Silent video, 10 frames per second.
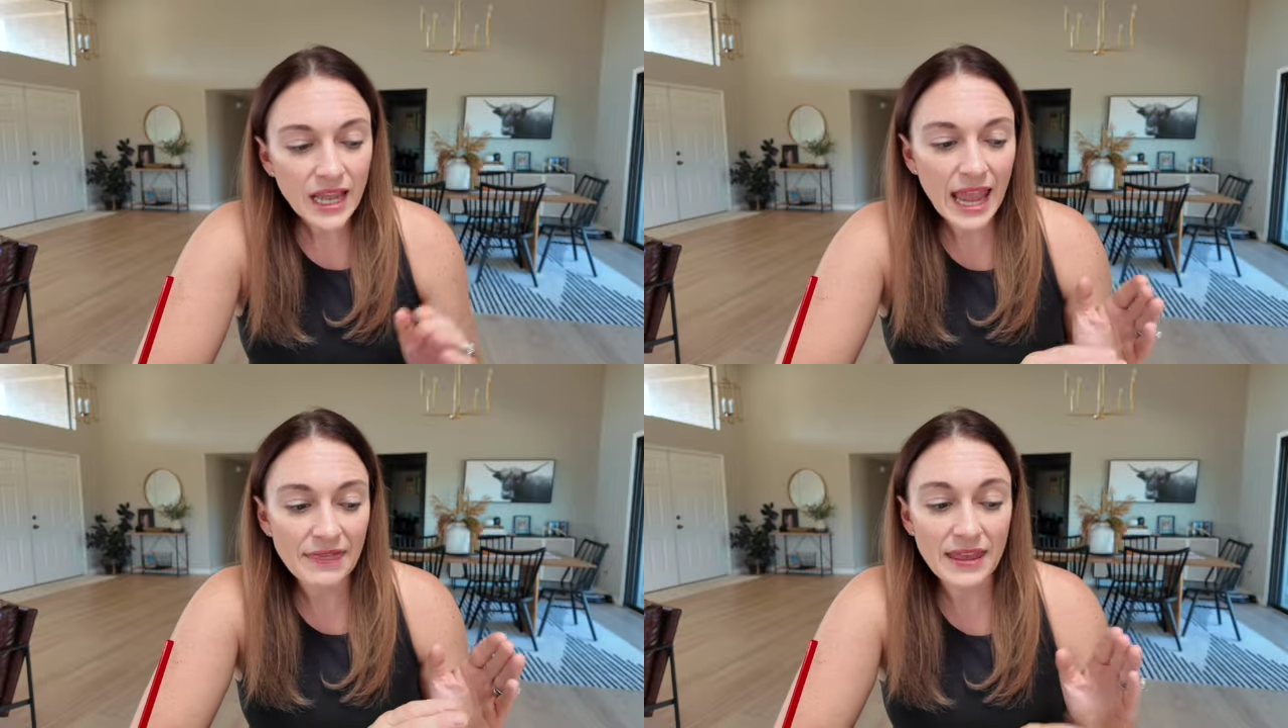
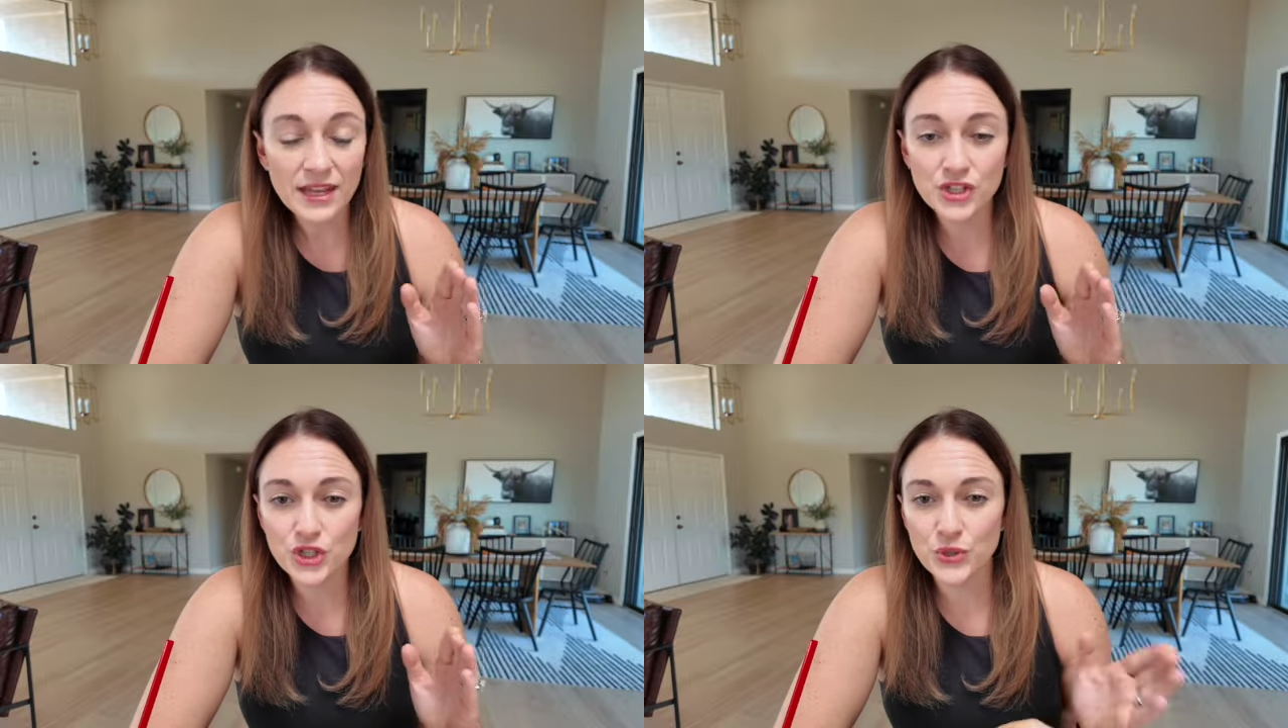And
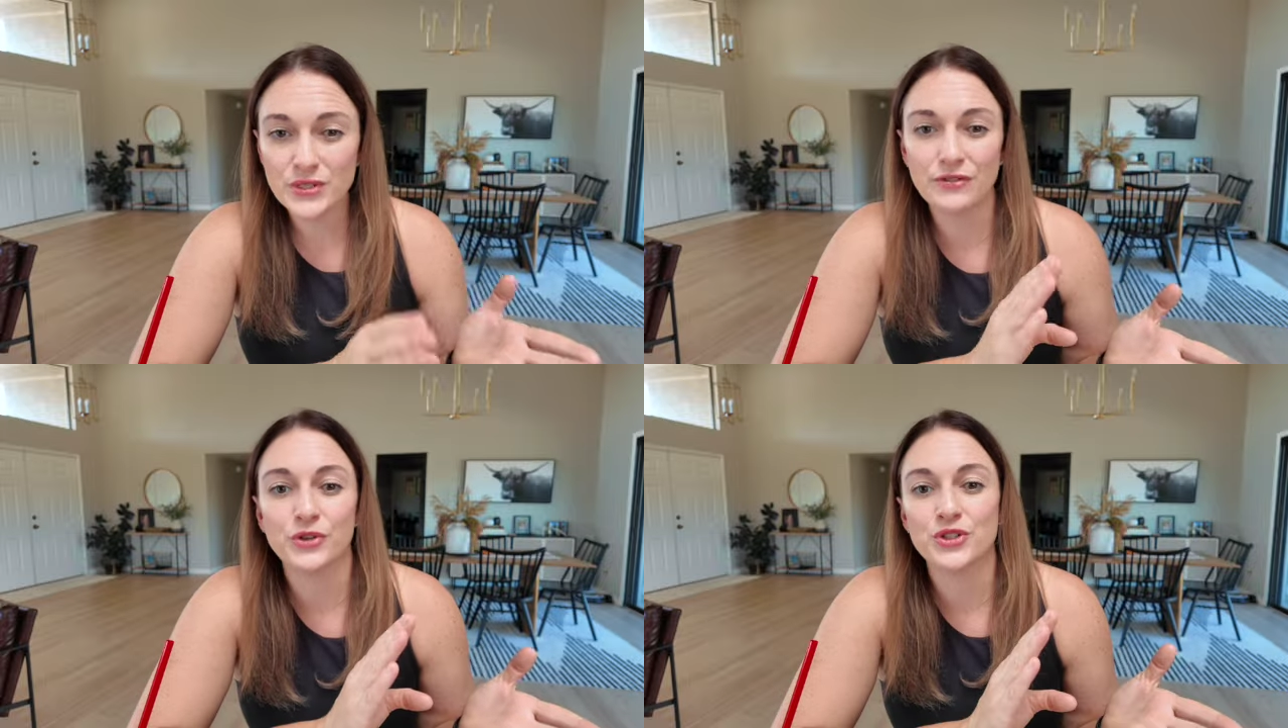then
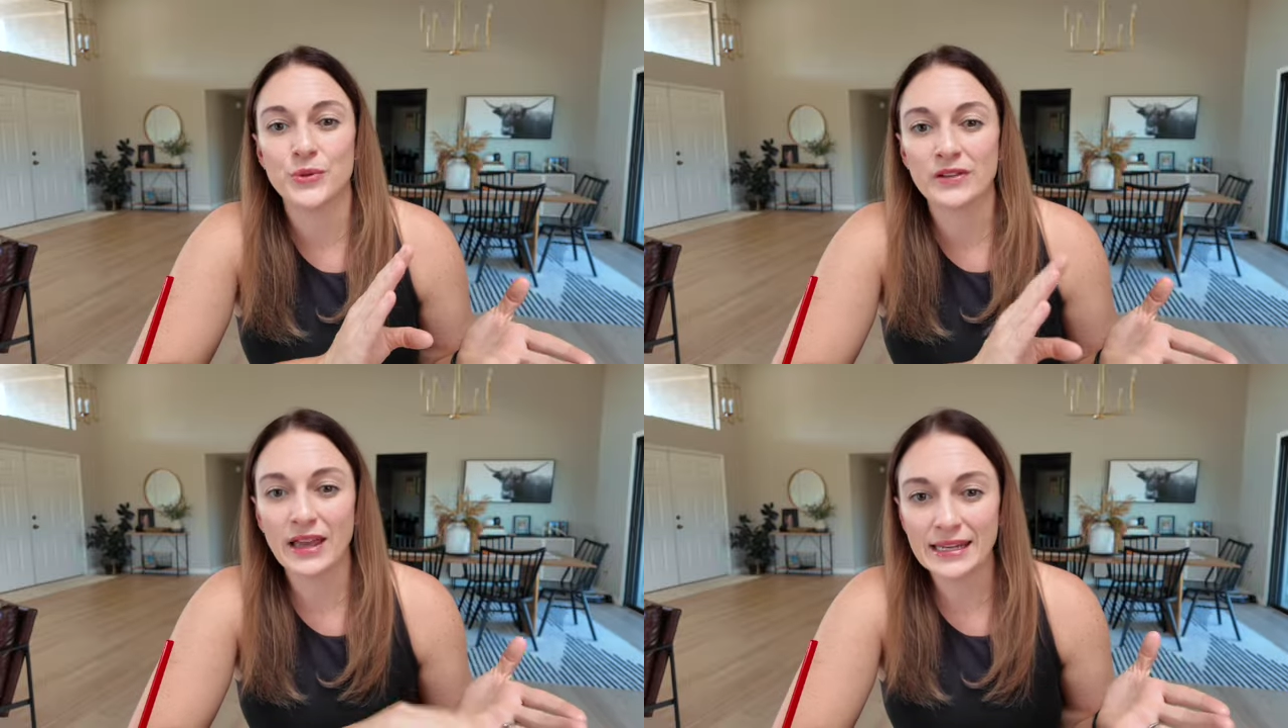choose if you're
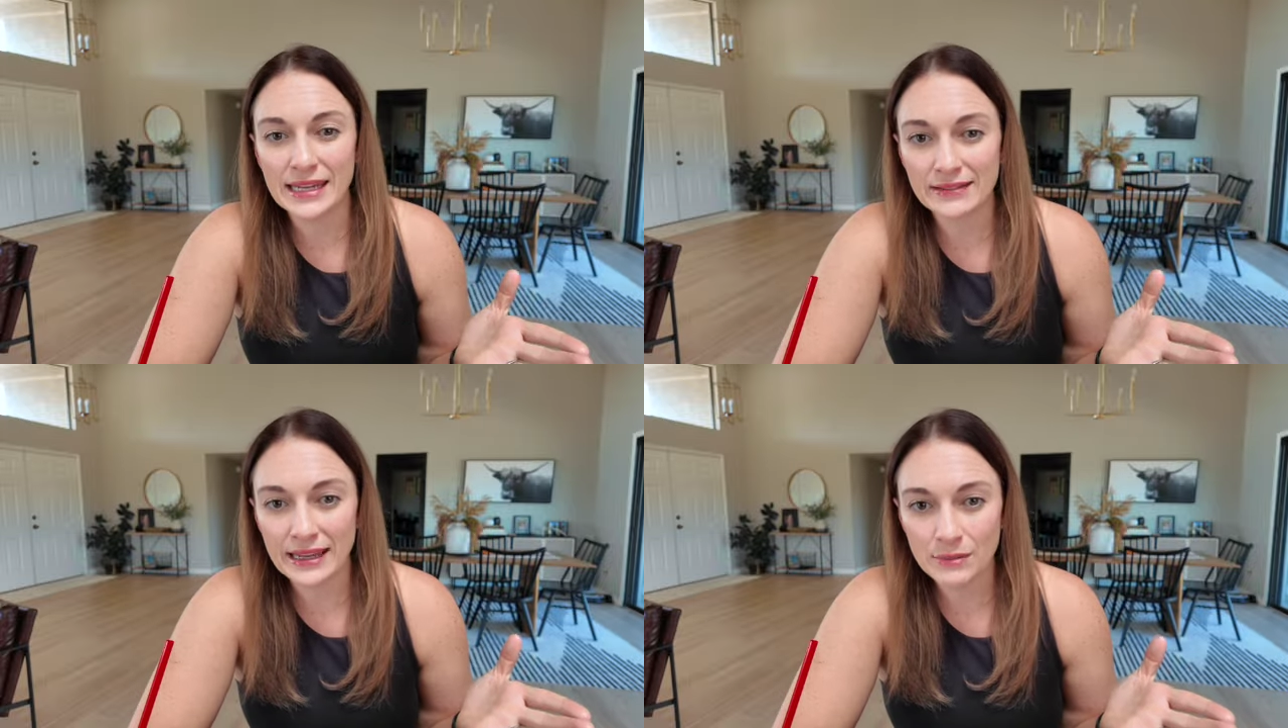doing
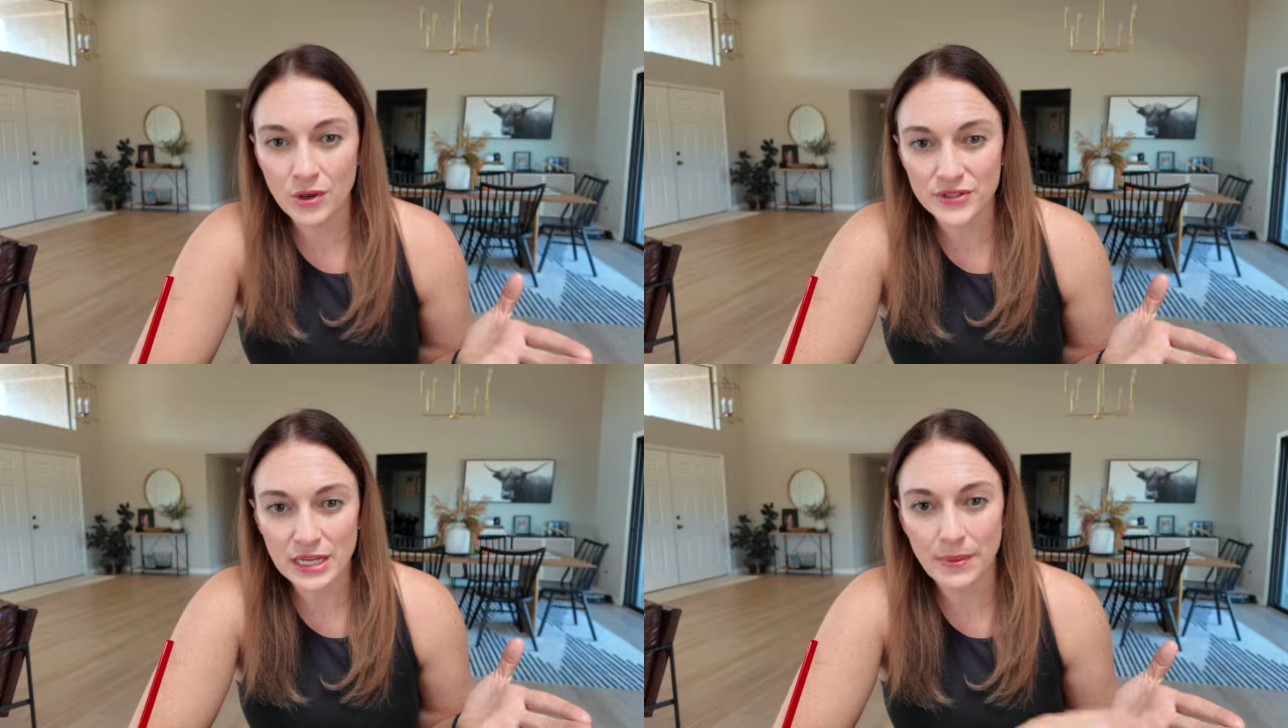lightning lane
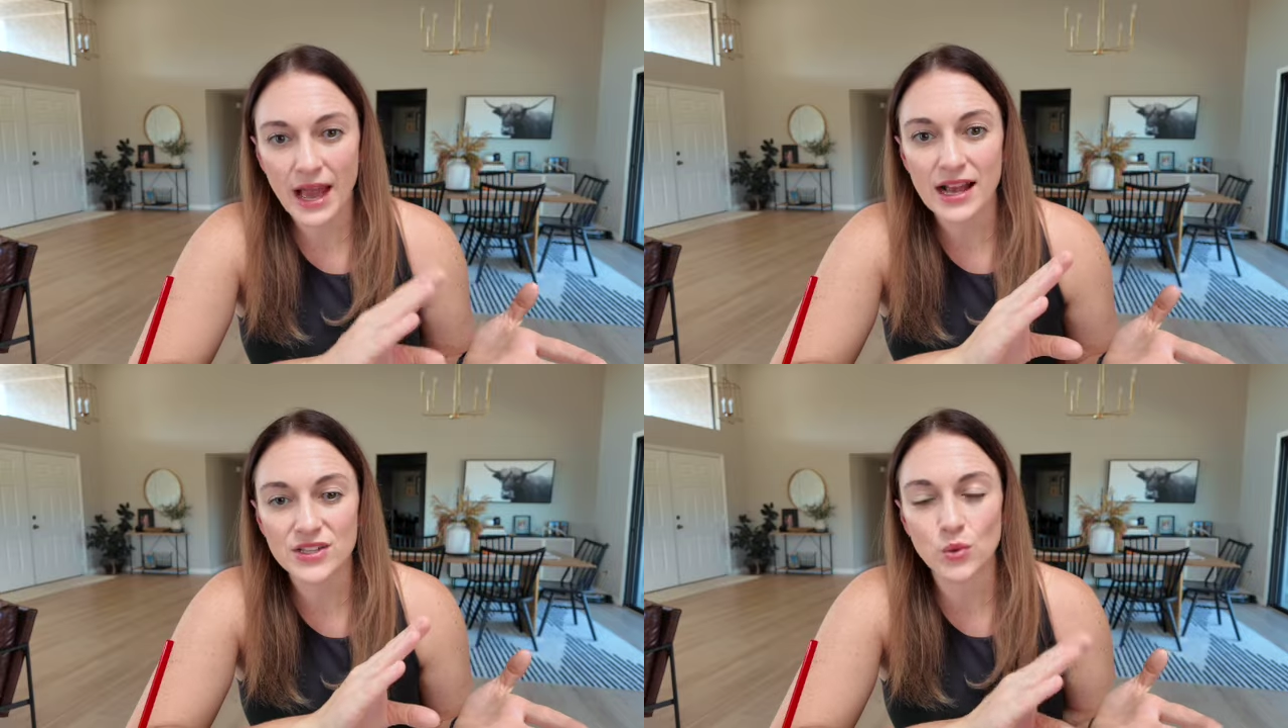
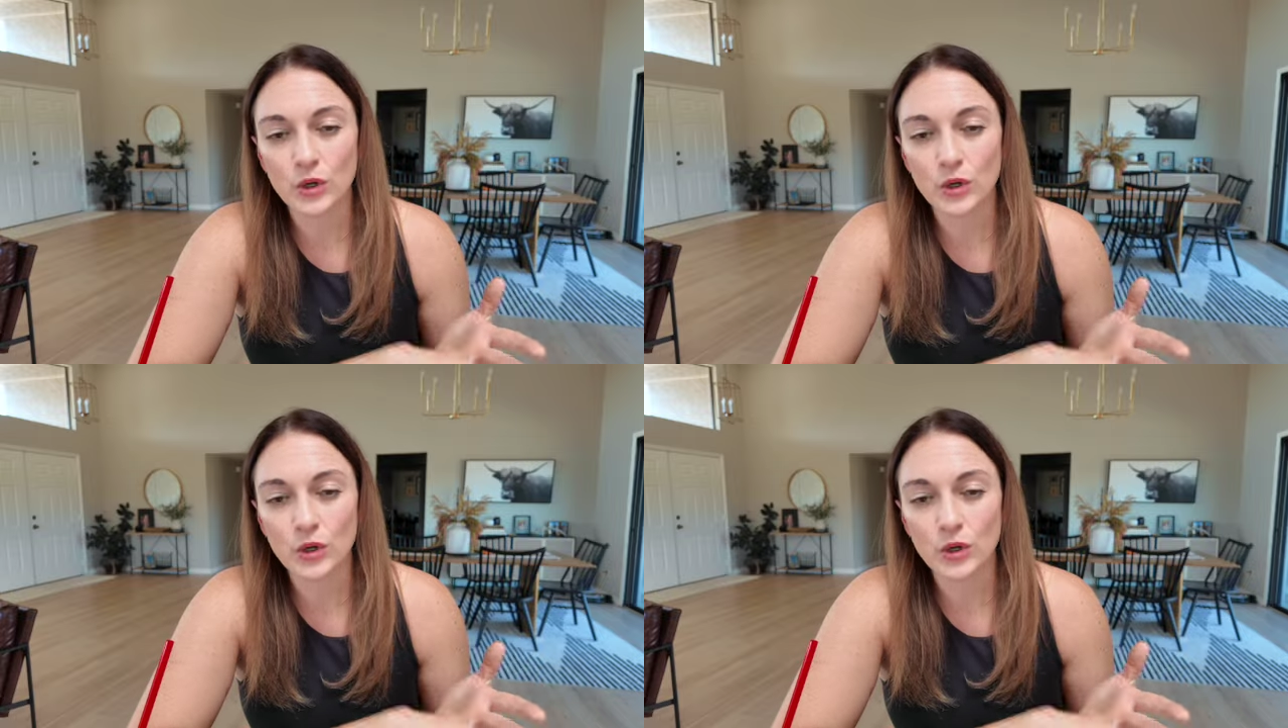multi-pass